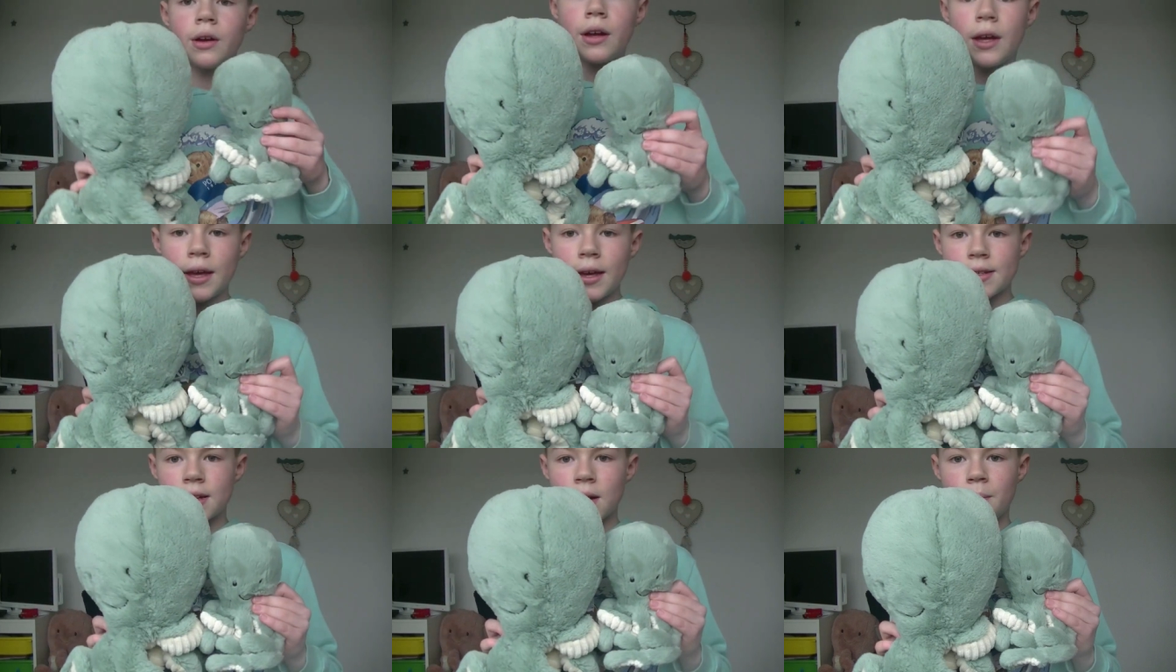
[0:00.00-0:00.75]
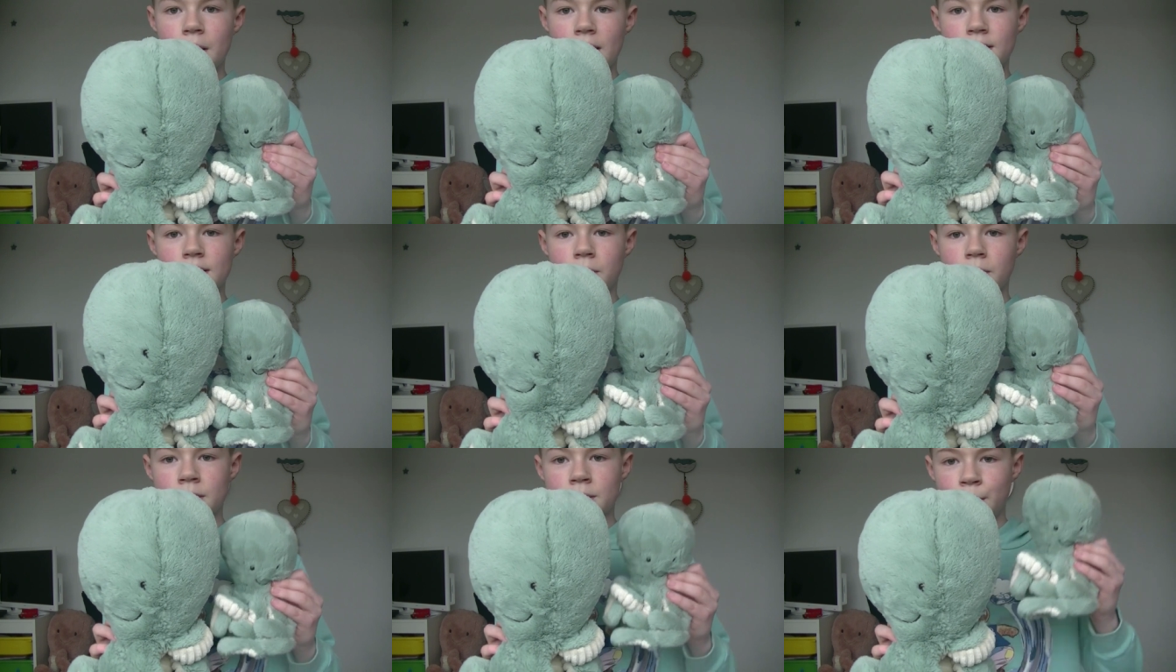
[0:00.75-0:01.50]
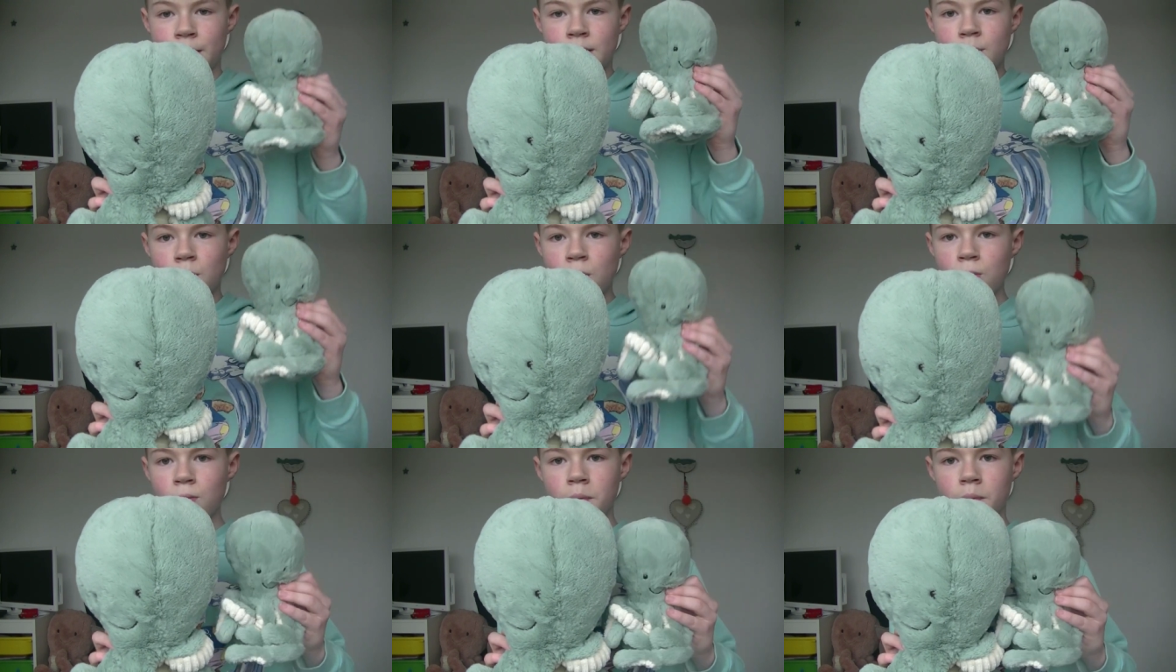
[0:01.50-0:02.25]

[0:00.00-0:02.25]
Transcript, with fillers: Here is a comparison between small